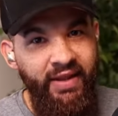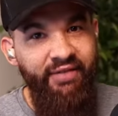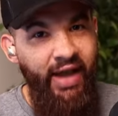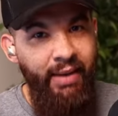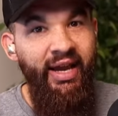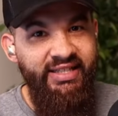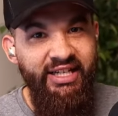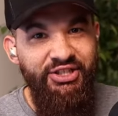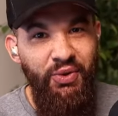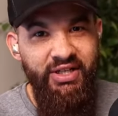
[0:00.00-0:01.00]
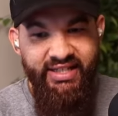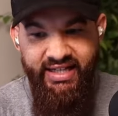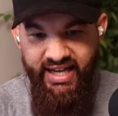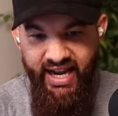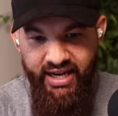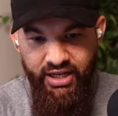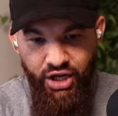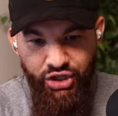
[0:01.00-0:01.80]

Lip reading: if that makes any sort of sense, and